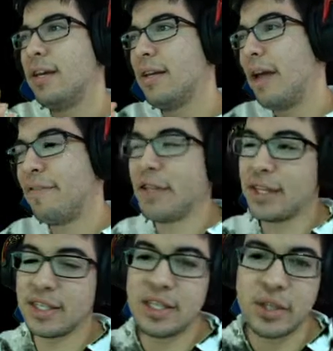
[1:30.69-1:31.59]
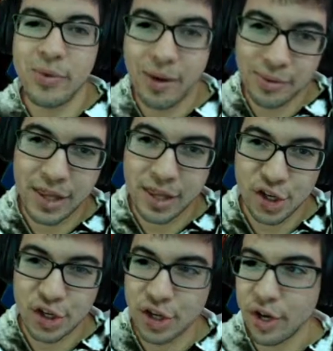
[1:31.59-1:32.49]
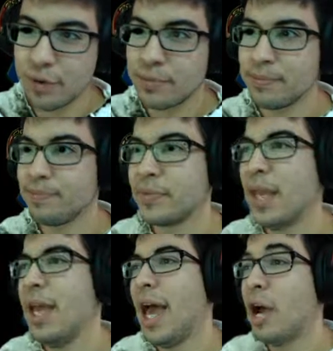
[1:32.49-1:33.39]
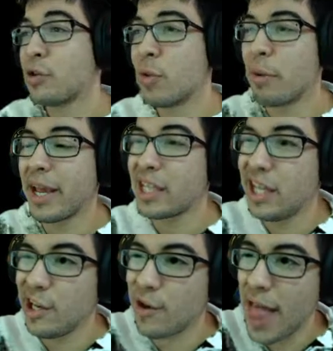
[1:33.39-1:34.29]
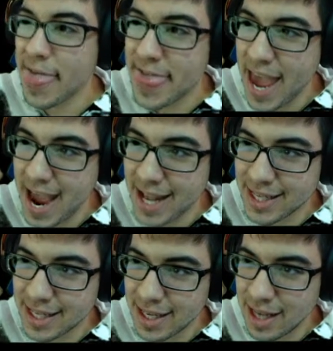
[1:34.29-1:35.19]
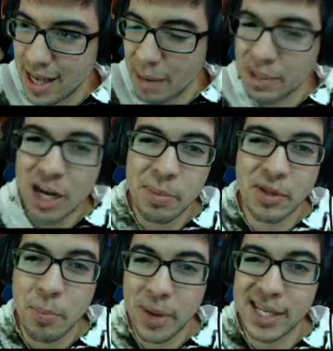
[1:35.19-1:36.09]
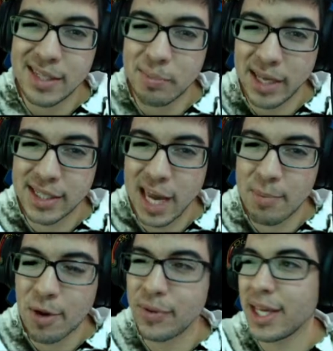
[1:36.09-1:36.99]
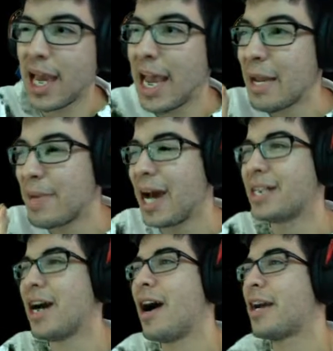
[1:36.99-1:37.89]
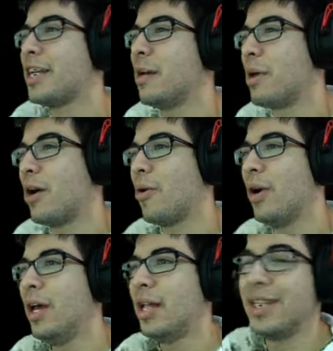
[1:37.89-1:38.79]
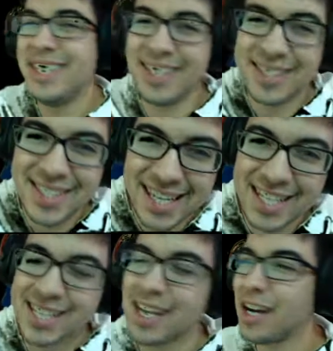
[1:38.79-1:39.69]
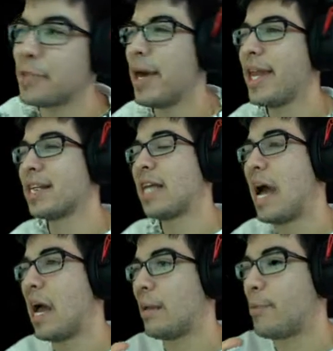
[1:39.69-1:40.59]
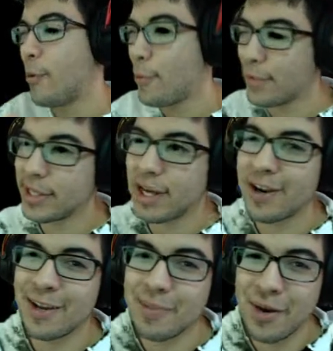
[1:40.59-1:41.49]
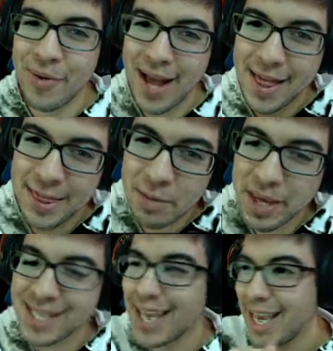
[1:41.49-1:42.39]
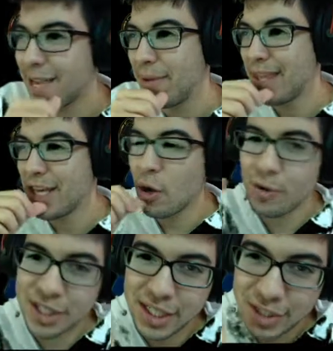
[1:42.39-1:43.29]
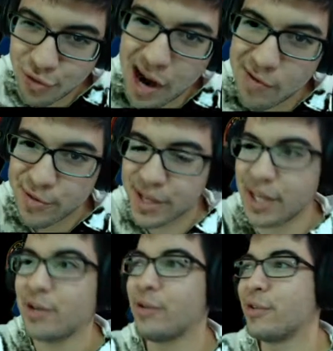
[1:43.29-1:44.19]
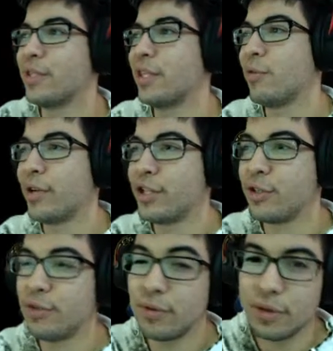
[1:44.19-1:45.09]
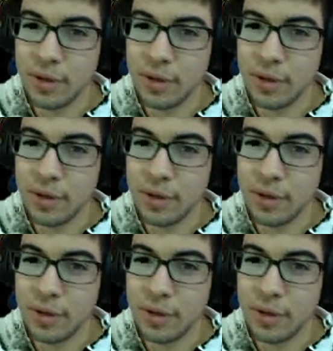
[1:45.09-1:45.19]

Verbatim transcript: I feel like this is the route that they should go. I also want to make clear that I'm talking about the base, base game only. I am not talking about the DLCs, the cosmetics. I'm only talking about the base game, the OG Survivors and Killers, the original